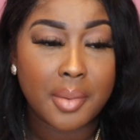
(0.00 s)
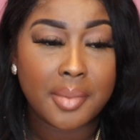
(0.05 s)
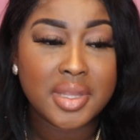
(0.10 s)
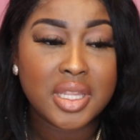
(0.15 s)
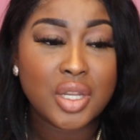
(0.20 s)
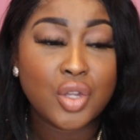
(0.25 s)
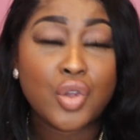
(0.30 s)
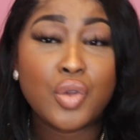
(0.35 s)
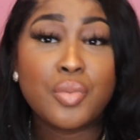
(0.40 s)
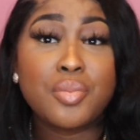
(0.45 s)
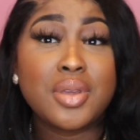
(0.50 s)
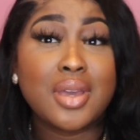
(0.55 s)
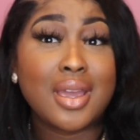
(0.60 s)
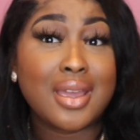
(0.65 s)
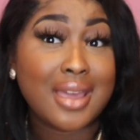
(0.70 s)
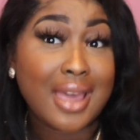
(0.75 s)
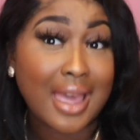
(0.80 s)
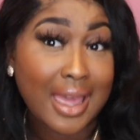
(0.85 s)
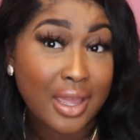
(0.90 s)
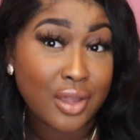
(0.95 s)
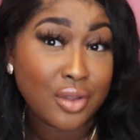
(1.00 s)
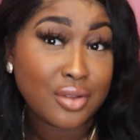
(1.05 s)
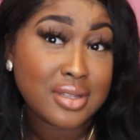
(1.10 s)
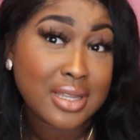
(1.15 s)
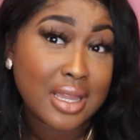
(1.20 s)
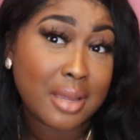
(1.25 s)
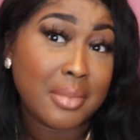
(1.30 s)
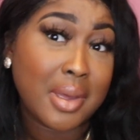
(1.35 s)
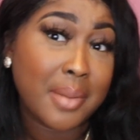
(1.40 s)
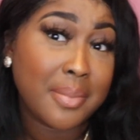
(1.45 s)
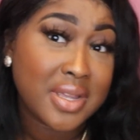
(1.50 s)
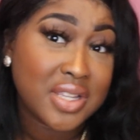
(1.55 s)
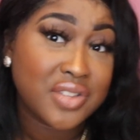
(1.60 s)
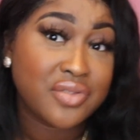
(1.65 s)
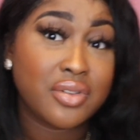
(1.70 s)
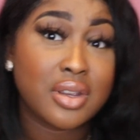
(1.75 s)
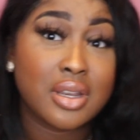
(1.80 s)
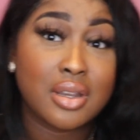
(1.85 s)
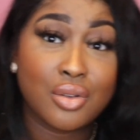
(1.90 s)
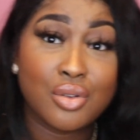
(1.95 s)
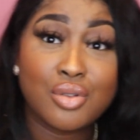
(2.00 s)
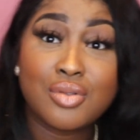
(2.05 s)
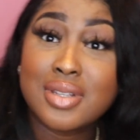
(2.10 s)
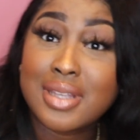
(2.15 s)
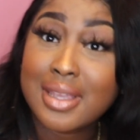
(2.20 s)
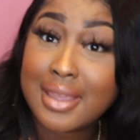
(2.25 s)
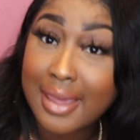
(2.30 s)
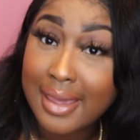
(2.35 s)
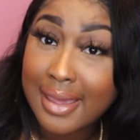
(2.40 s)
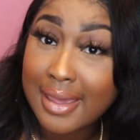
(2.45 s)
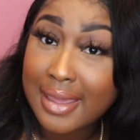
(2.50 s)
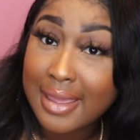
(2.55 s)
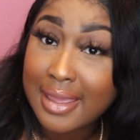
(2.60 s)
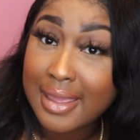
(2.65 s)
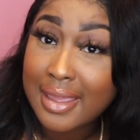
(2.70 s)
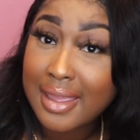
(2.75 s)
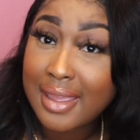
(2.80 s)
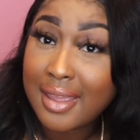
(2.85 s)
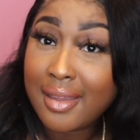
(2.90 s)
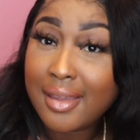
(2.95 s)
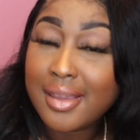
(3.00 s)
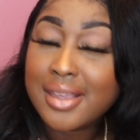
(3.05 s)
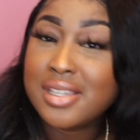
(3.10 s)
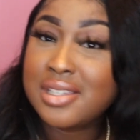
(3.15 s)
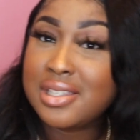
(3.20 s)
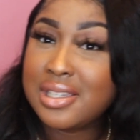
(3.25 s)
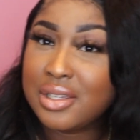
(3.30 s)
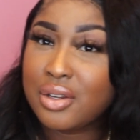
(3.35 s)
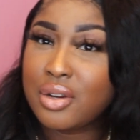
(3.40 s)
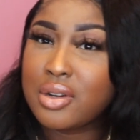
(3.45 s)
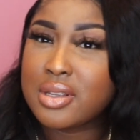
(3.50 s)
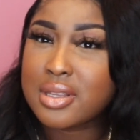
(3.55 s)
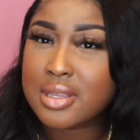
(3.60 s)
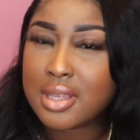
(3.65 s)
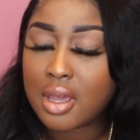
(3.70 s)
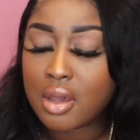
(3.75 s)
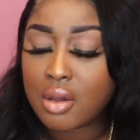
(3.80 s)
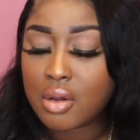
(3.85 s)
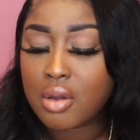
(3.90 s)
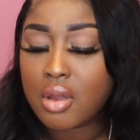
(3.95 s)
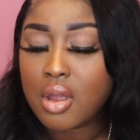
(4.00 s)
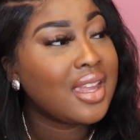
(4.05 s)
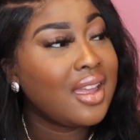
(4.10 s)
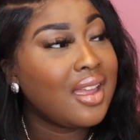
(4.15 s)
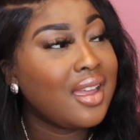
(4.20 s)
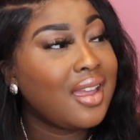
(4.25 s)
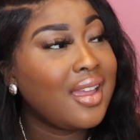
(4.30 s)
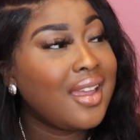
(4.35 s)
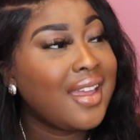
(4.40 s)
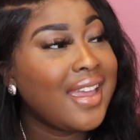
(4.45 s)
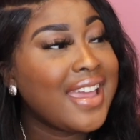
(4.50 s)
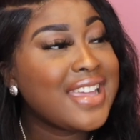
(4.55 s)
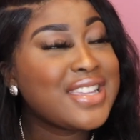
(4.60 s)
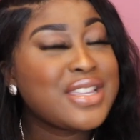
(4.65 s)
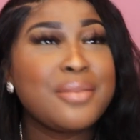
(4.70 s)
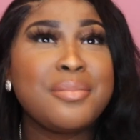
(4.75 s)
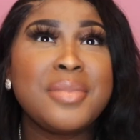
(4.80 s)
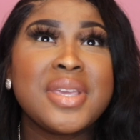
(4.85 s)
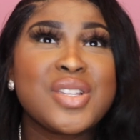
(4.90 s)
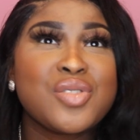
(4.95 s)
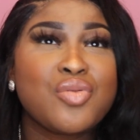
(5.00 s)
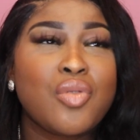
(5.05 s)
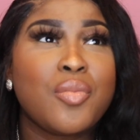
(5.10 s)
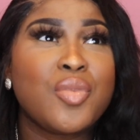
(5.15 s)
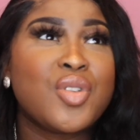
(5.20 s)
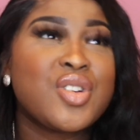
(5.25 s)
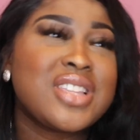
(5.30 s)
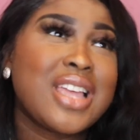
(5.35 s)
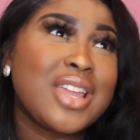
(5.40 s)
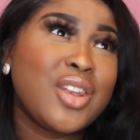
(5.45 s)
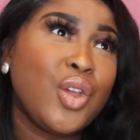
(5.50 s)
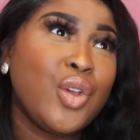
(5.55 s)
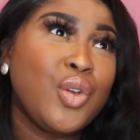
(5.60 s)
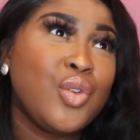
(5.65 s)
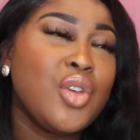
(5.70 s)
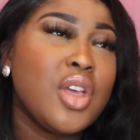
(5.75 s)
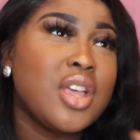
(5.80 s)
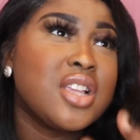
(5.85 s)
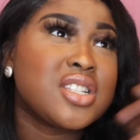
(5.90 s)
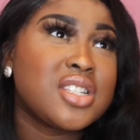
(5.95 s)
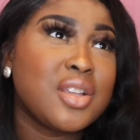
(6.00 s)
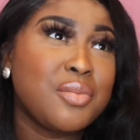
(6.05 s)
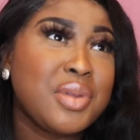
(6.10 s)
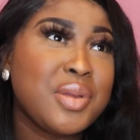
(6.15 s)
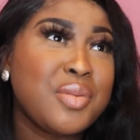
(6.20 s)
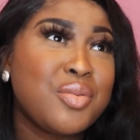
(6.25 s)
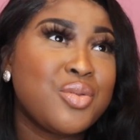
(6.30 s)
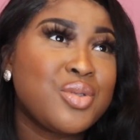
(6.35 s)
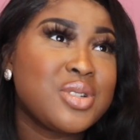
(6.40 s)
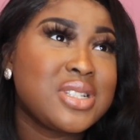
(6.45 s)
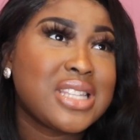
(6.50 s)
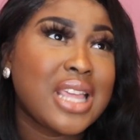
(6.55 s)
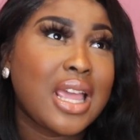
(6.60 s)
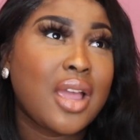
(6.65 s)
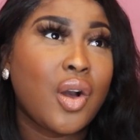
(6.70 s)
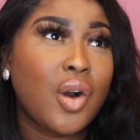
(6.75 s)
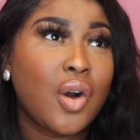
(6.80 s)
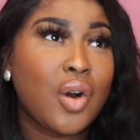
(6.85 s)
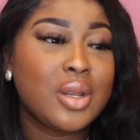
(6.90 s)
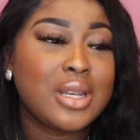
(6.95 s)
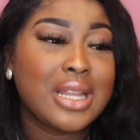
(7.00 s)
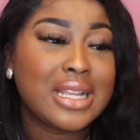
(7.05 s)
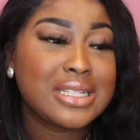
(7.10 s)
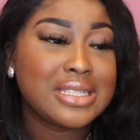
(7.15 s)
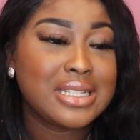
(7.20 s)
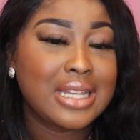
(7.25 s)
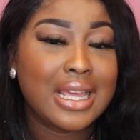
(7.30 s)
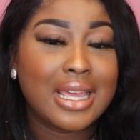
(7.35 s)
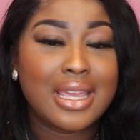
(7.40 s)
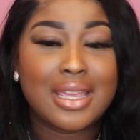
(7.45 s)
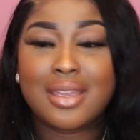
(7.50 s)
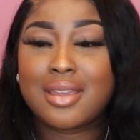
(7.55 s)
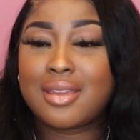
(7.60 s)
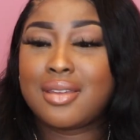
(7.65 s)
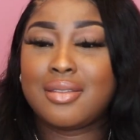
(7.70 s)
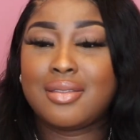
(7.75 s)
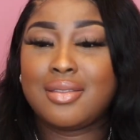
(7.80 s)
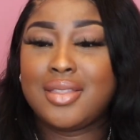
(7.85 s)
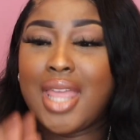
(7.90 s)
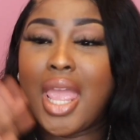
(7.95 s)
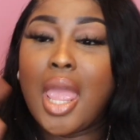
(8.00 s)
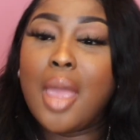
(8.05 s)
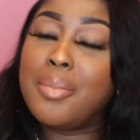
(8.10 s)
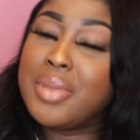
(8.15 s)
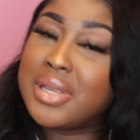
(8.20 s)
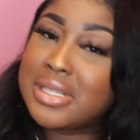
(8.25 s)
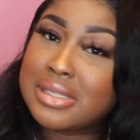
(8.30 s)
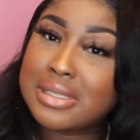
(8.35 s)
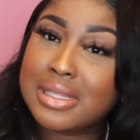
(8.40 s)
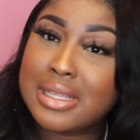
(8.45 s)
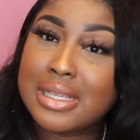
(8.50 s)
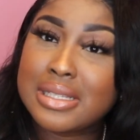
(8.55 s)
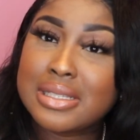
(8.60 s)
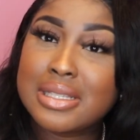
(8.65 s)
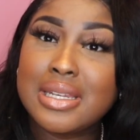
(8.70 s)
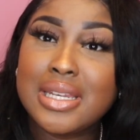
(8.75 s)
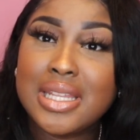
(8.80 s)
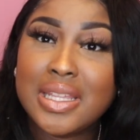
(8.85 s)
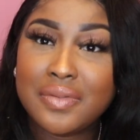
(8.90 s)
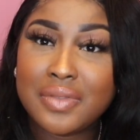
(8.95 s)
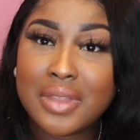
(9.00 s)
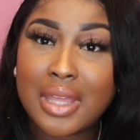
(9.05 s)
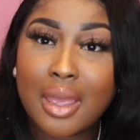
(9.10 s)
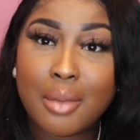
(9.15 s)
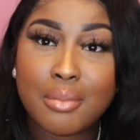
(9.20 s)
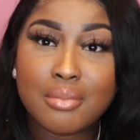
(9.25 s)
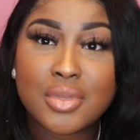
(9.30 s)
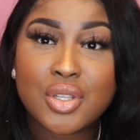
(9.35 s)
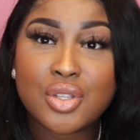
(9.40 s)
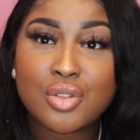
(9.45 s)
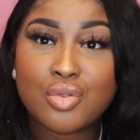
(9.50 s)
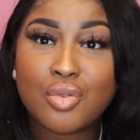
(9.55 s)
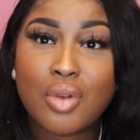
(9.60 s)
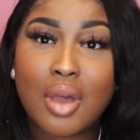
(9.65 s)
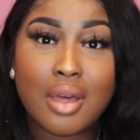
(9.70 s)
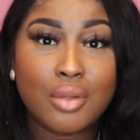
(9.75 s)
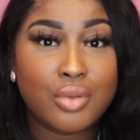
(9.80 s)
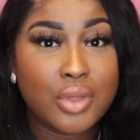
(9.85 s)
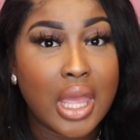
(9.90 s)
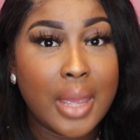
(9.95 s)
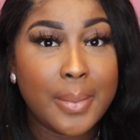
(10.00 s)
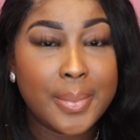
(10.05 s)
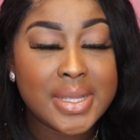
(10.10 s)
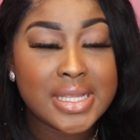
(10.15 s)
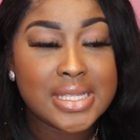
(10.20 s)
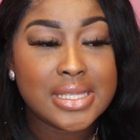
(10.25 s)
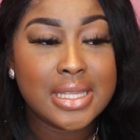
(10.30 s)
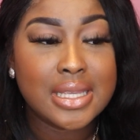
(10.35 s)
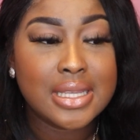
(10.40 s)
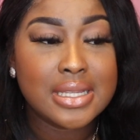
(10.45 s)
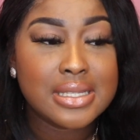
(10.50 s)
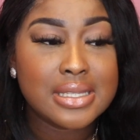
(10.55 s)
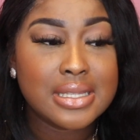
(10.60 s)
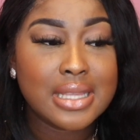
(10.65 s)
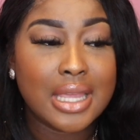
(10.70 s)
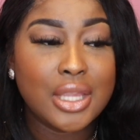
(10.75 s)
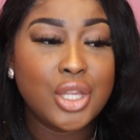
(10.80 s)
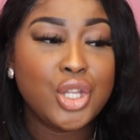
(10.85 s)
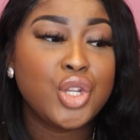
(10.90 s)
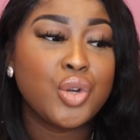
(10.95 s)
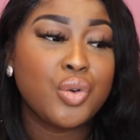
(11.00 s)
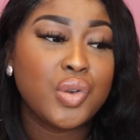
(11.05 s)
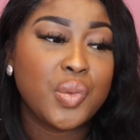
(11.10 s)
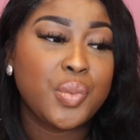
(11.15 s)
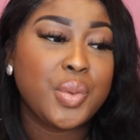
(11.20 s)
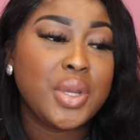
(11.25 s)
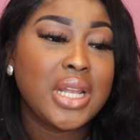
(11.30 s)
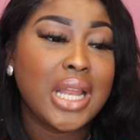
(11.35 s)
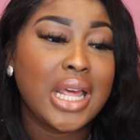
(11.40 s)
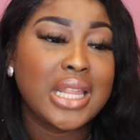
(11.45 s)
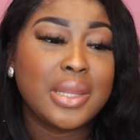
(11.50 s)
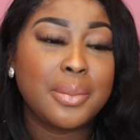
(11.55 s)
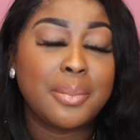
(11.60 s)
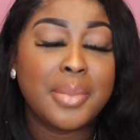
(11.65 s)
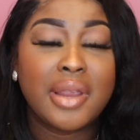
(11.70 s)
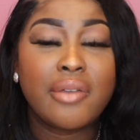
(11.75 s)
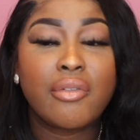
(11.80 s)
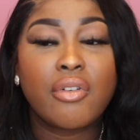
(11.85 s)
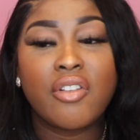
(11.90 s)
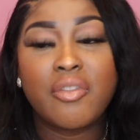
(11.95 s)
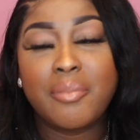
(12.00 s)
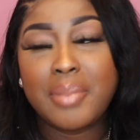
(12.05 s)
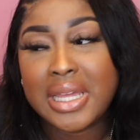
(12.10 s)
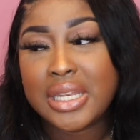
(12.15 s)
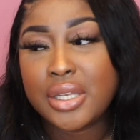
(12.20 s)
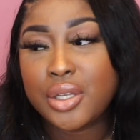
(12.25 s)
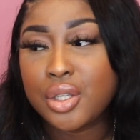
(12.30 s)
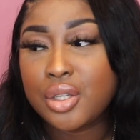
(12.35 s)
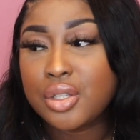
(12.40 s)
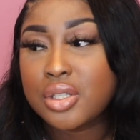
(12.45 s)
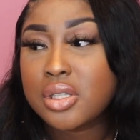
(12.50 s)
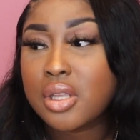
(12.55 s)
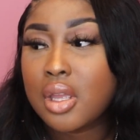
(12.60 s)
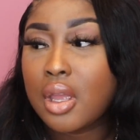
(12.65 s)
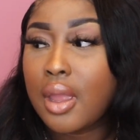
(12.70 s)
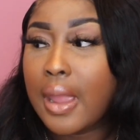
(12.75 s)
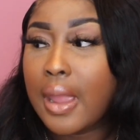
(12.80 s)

But it could be a guy who's saying my best friend who's a guy is cheating on his girl it's a mixed one because I know some people will say, oh, that's like their business, leave them to sort out their business, and you don't want to be like the bearer of bad news.